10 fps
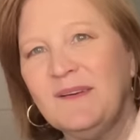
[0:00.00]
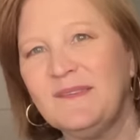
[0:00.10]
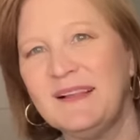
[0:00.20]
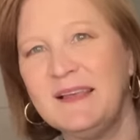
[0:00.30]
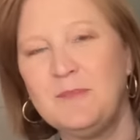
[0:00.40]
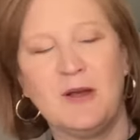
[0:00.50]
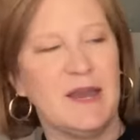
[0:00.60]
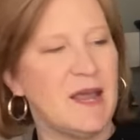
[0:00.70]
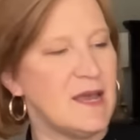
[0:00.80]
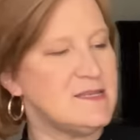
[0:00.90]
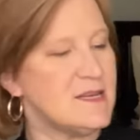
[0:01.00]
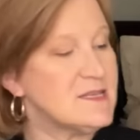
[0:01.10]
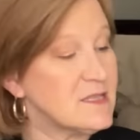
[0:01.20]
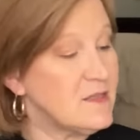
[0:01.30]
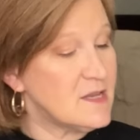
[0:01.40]
really pretty. I did
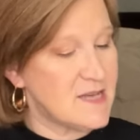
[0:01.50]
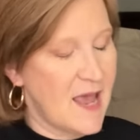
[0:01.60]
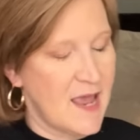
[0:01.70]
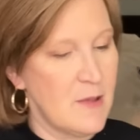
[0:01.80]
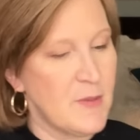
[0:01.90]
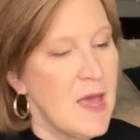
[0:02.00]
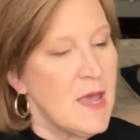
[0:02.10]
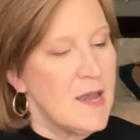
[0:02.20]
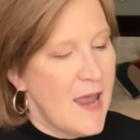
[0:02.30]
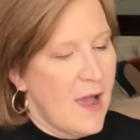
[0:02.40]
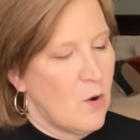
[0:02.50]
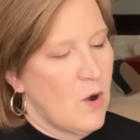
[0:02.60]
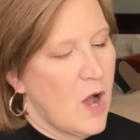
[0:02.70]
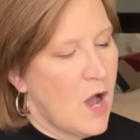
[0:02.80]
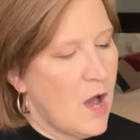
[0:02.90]
slit the tape. Now,
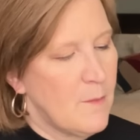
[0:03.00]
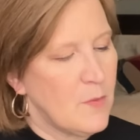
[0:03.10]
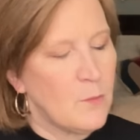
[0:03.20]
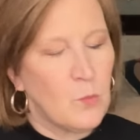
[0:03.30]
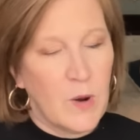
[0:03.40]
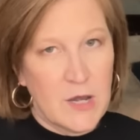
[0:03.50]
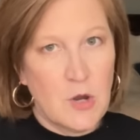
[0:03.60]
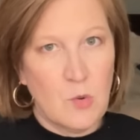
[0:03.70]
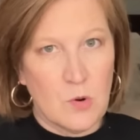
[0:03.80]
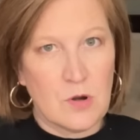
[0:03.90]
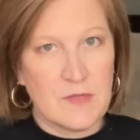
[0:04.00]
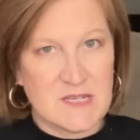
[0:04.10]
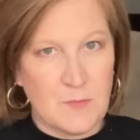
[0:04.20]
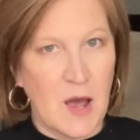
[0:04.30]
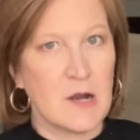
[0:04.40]
um, when you order
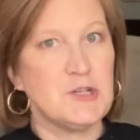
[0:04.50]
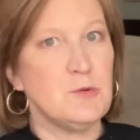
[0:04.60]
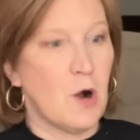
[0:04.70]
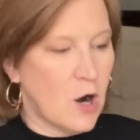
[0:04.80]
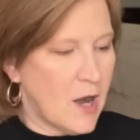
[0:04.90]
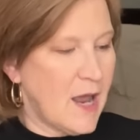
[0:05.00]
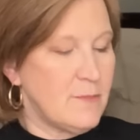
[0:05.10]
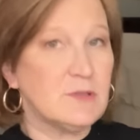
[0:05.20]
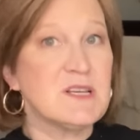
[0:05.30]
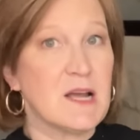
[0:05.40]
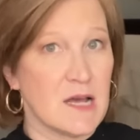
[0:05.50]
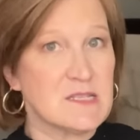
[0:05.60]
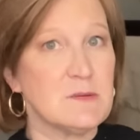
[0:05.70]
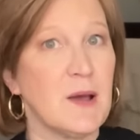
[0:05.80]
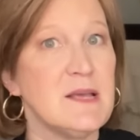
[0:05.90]
this box, you are able to
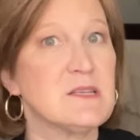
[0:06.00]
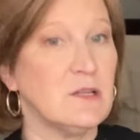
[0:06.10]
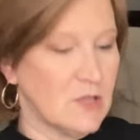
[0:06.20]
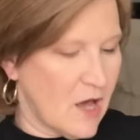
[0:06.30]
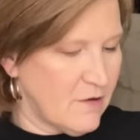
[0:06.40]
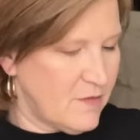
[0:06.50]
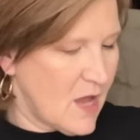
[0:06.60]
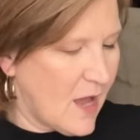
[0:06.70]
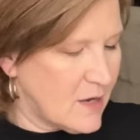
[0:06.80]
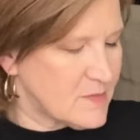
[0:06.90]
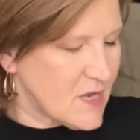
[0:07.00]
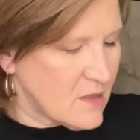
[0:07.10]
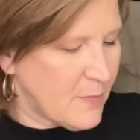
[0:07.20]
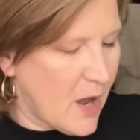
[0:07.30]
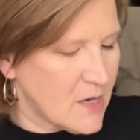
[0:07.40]
customize a lot of the items in
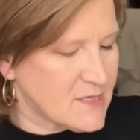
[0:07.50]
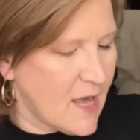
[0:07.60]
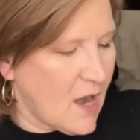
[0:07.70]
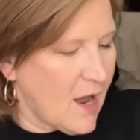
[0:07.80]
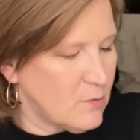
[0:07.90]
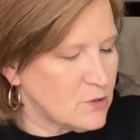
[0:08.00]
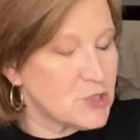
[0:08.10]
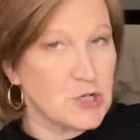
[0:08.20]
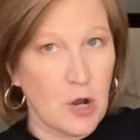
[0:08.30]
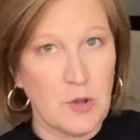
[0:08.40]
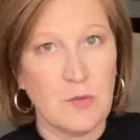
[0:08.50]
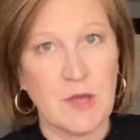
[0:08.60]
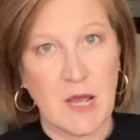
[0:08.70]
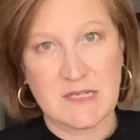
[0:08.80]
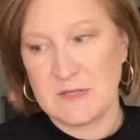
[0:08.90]
the box, and I will show you the
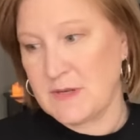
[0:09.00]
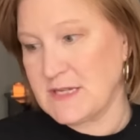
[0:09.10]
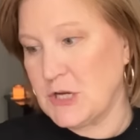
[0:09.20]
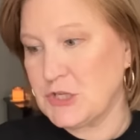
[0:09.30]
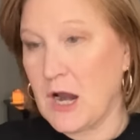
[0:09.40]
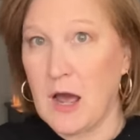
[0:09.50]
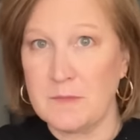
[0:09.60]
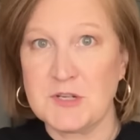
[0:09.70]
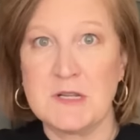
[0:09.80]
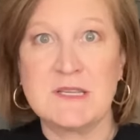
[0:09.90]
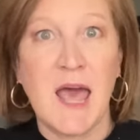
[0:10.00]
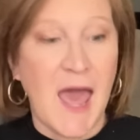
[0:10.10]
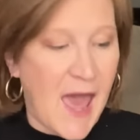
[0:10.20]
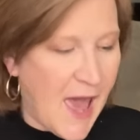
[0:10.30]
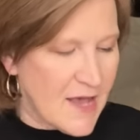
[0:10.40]
customization options
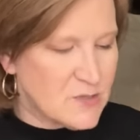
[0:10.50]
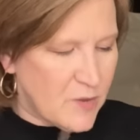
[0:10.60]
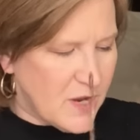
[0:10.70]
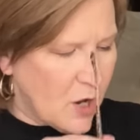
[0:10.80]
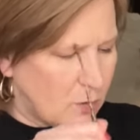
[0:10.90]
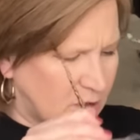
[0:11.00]
as we go